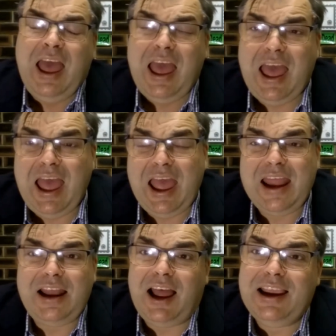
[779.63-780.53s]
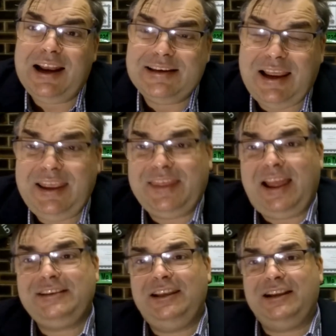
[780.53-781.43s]
And I got to tell you,
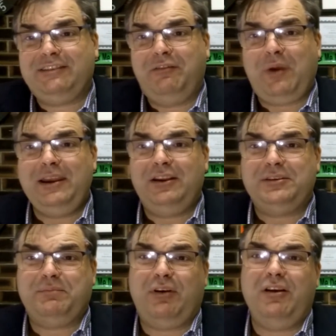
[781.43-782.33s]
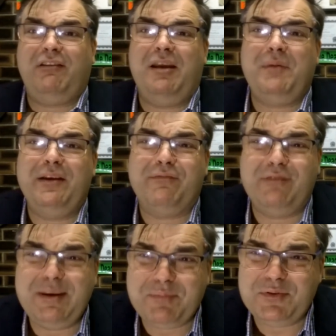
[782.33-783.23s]
the Archie Luxury Weight Loss Program, I've
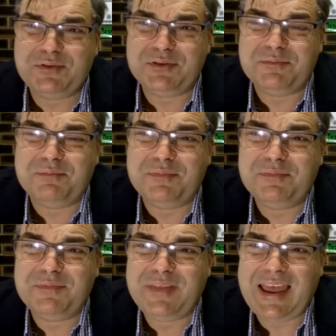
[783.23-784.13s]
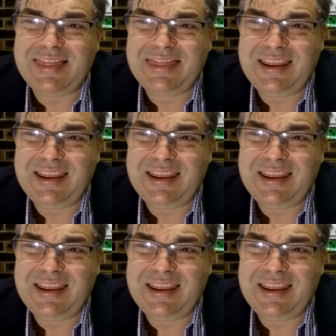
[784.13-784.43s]
rebooted that